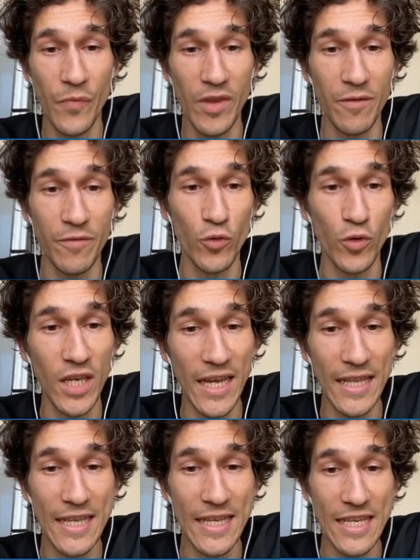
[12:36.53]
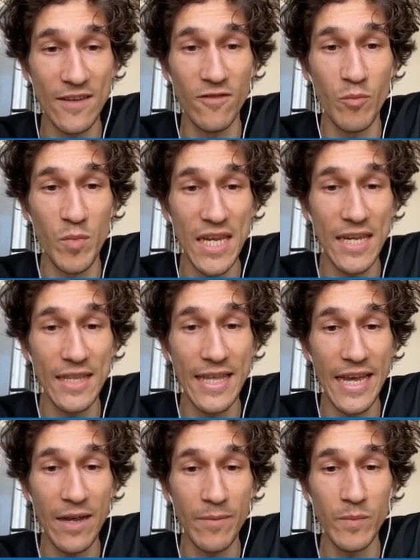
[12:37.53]
If you can give me
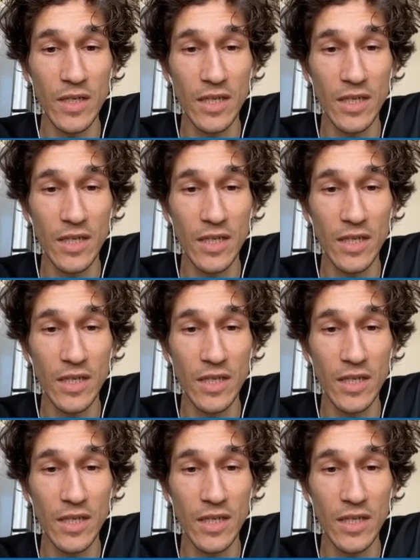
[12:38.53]
them,